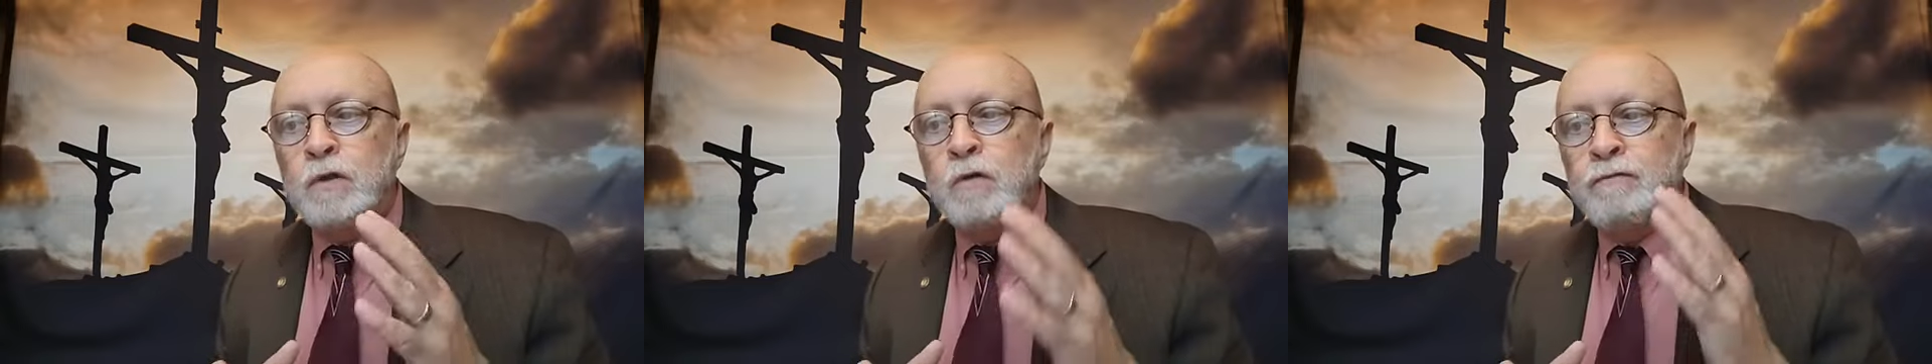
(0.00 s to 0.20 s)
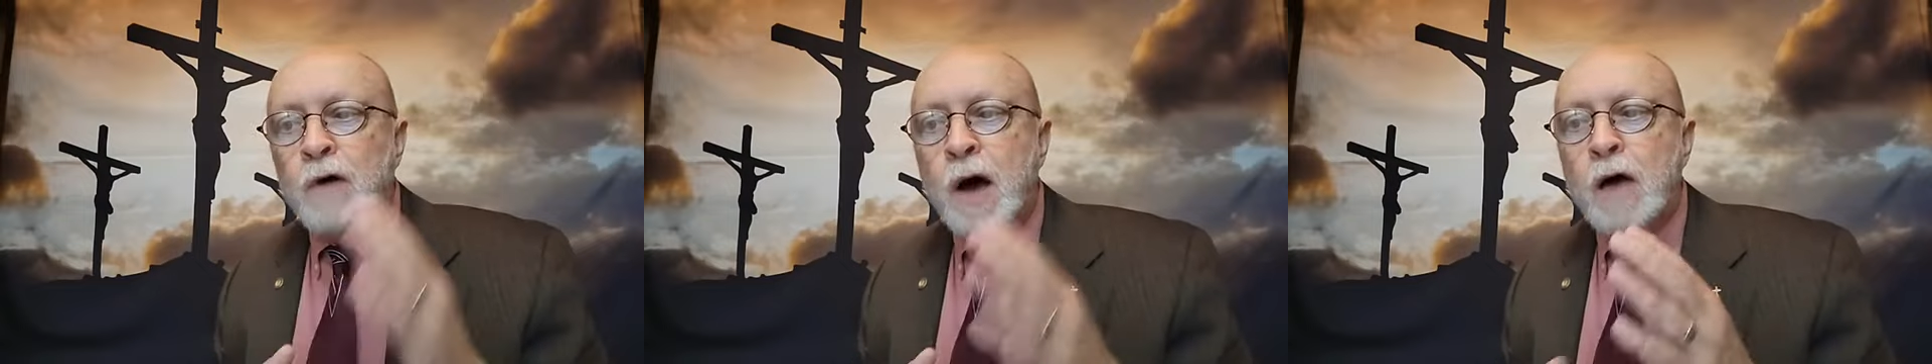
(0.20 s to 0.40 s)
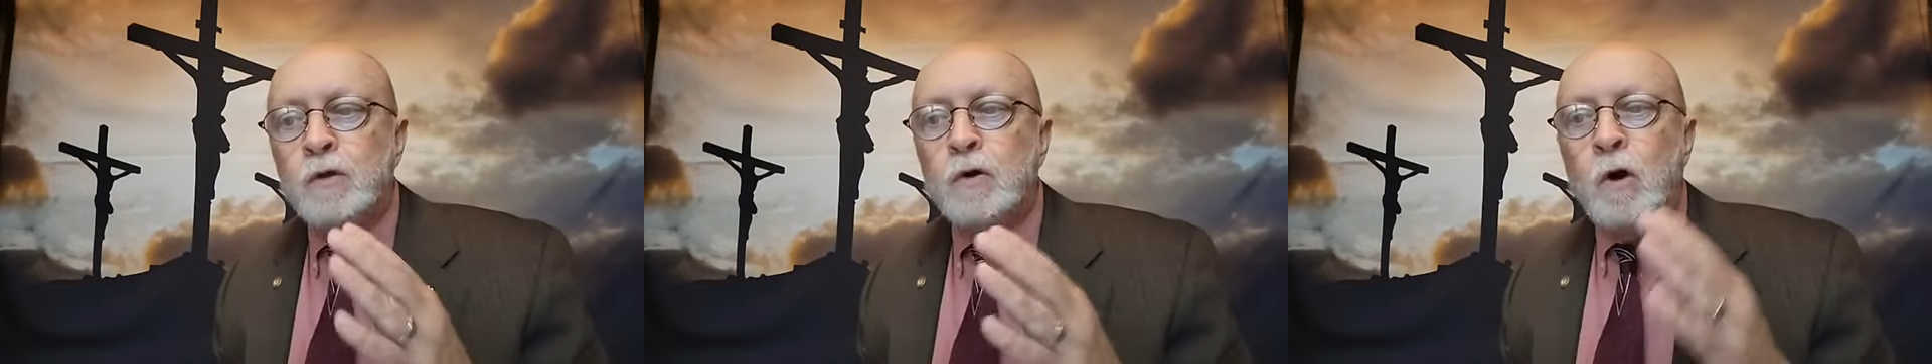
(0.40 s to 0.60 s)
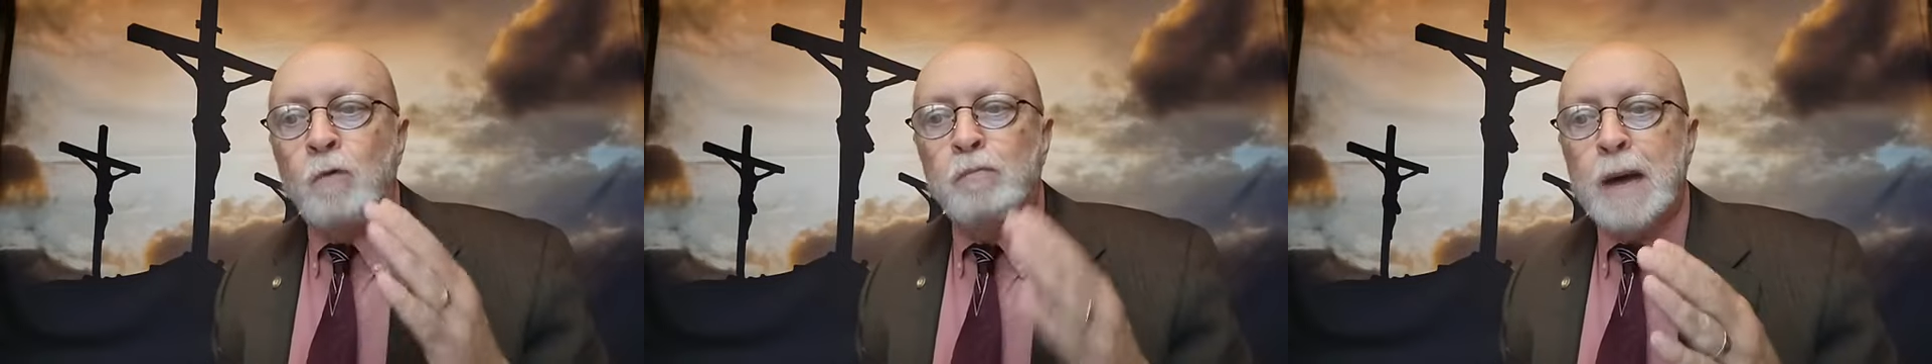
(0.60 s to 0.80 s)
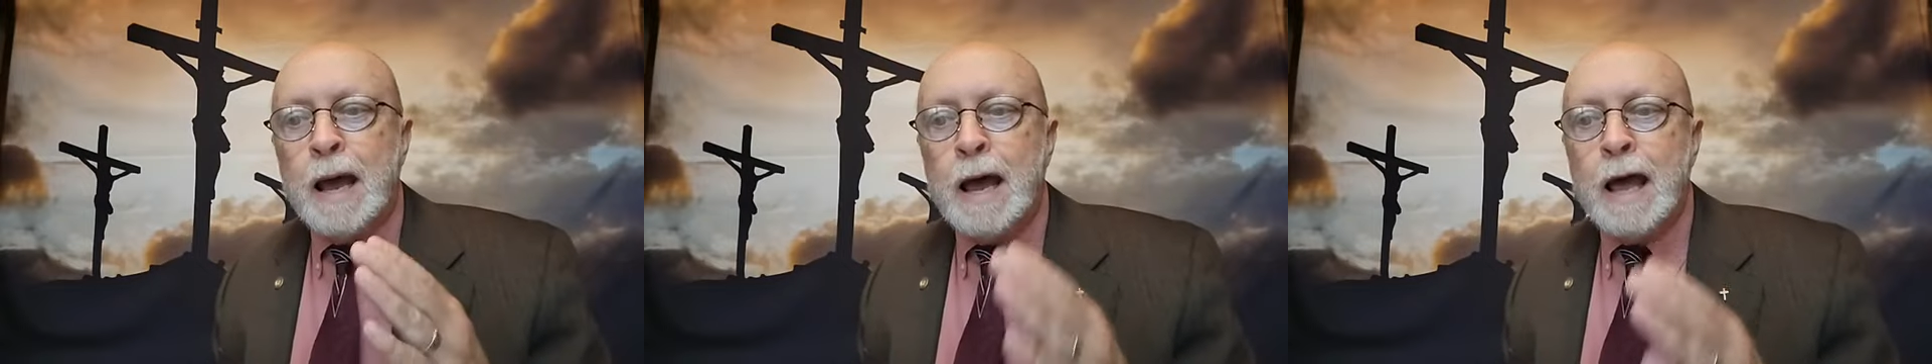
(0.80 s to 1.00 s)
the Father
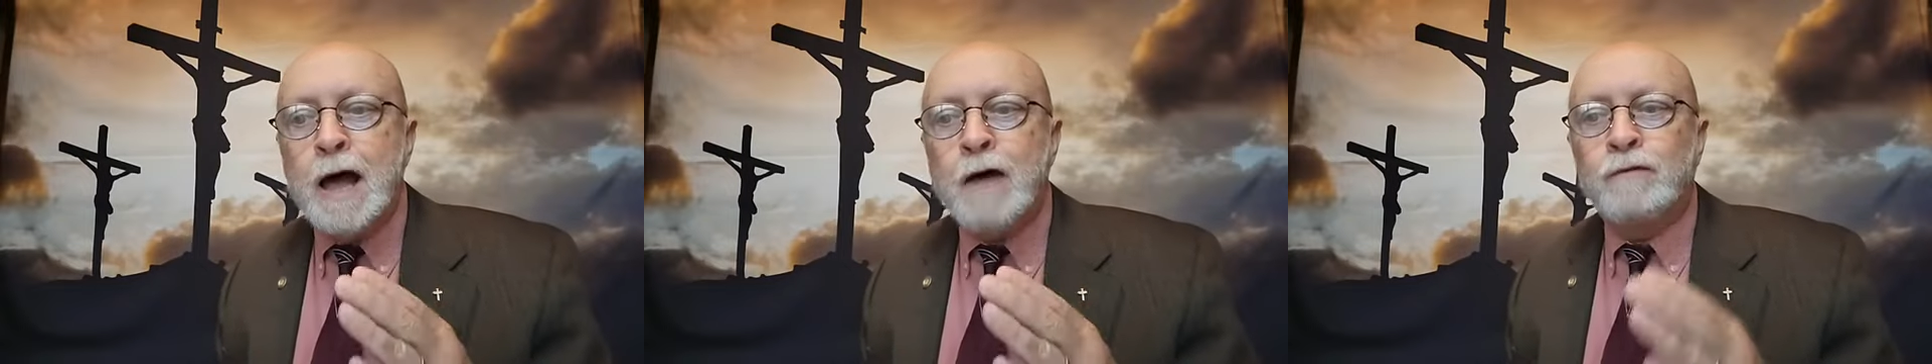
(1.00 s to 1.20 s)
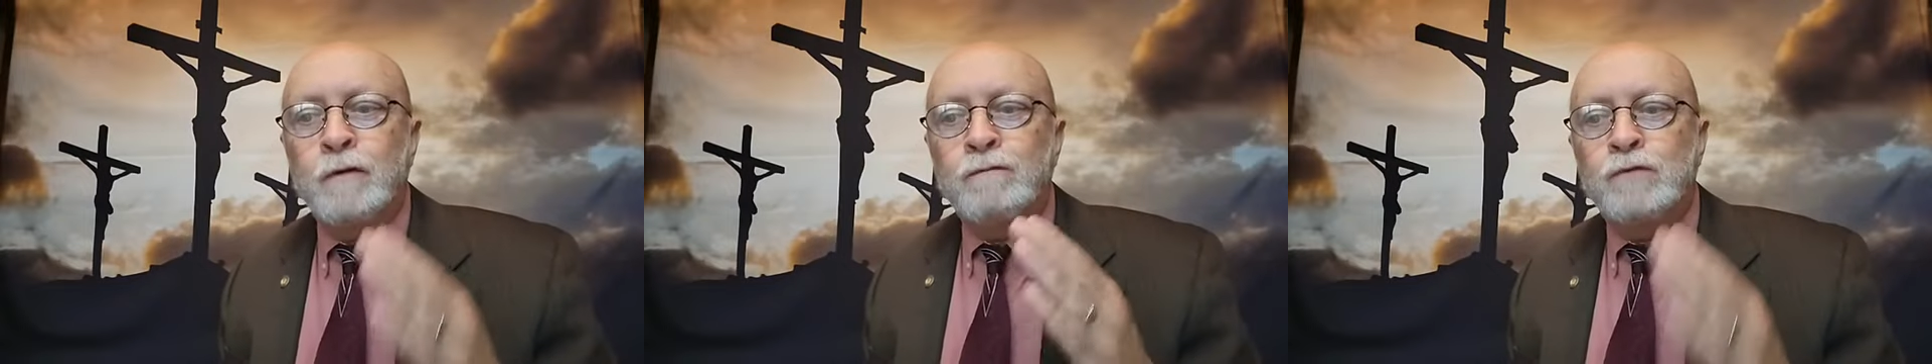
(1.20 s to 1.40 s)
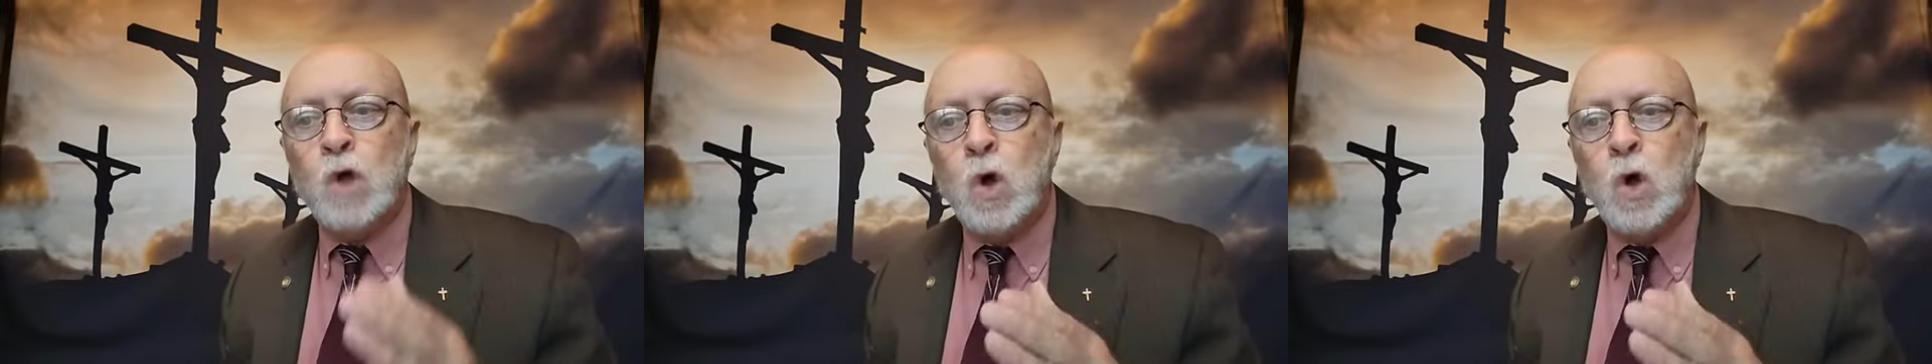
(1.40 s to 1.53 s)
on behalf of